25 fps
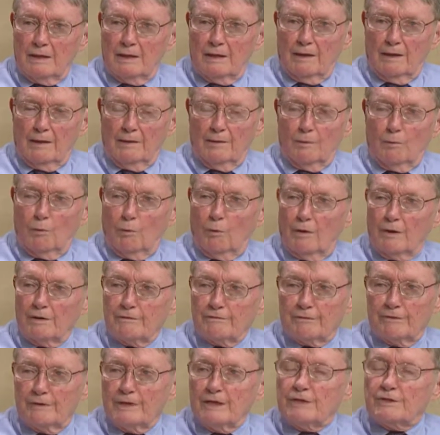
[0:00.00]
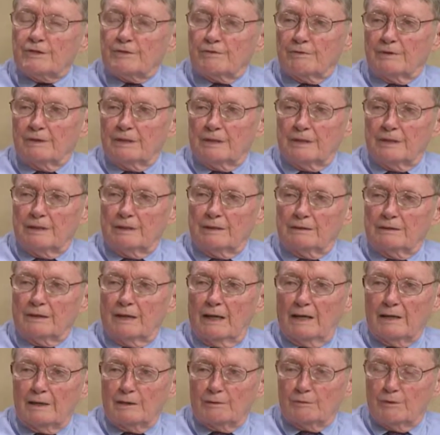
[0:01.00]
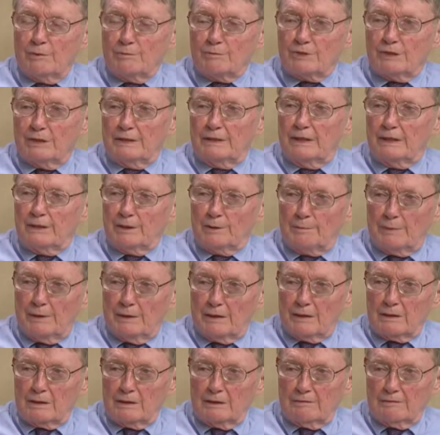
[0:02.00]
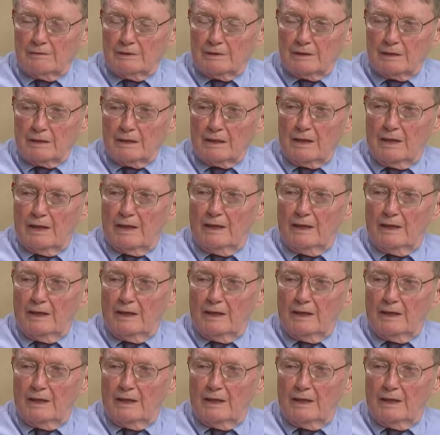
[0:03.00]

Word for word: Uh, one for each of the uh, dining rooms and independent living,